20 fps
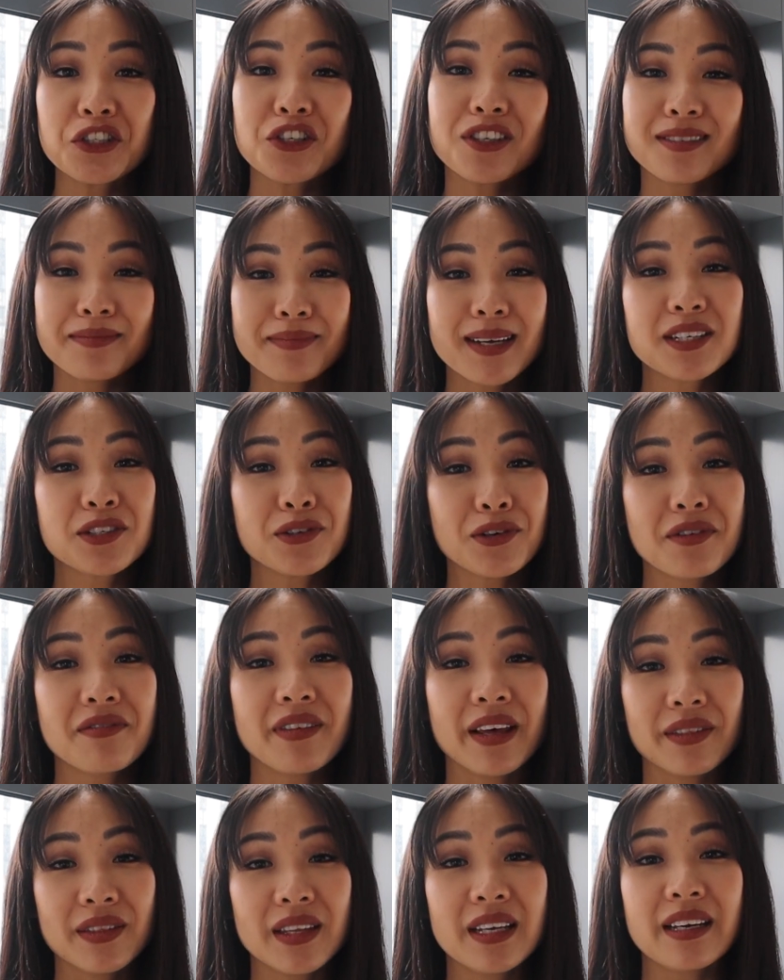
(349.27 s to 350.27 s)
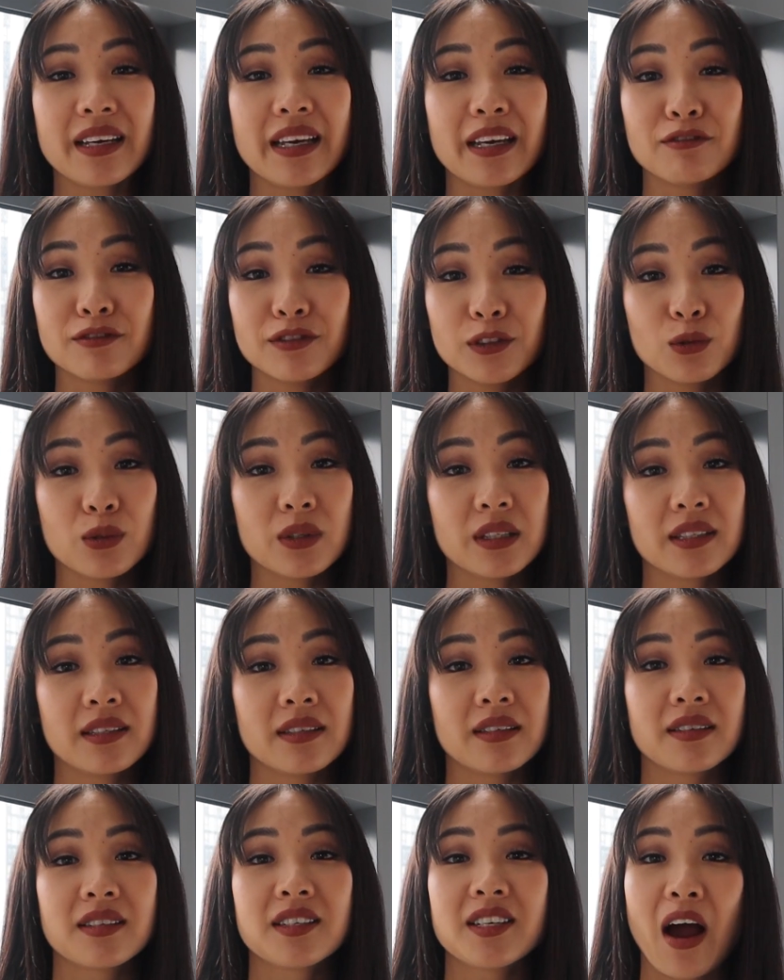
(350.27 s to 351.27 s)
just make sure that the
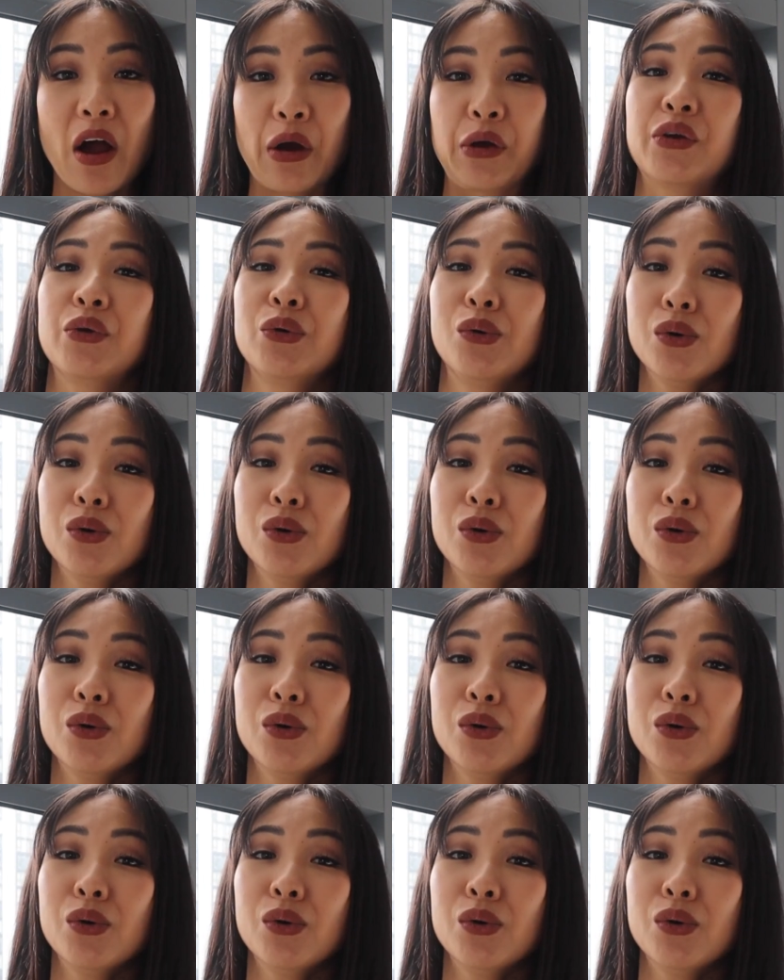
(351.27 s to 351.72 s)
influencer's target